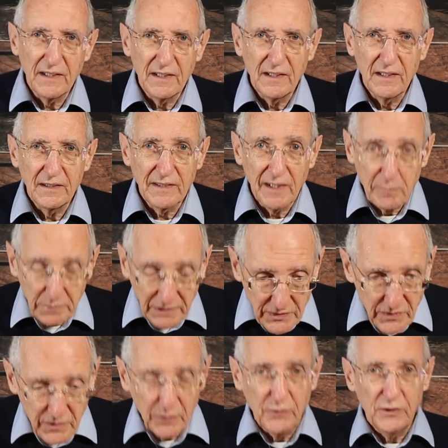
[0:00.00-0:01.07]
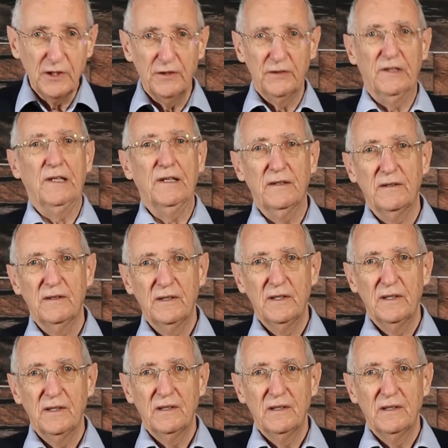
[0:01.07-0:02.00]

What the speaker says: most doctors assume